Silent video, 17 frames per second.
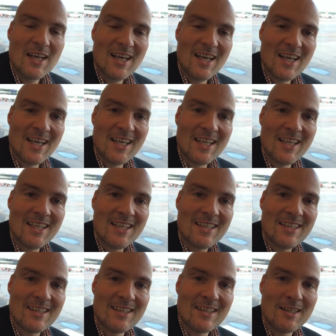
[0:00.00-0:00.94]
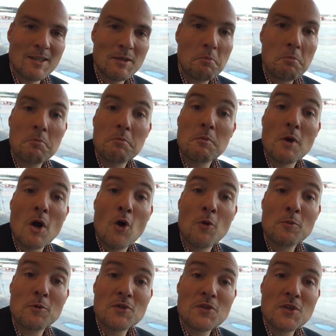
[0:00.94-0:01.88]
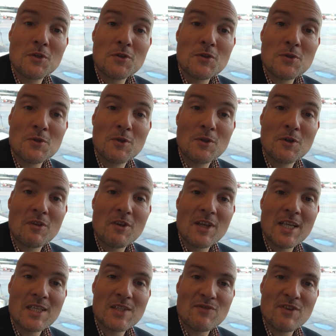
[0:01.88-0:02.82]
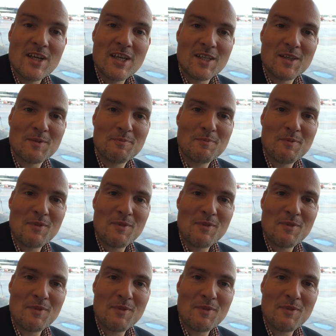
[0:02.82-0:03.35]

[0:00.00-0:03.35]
And hope to see you soon on the next flight.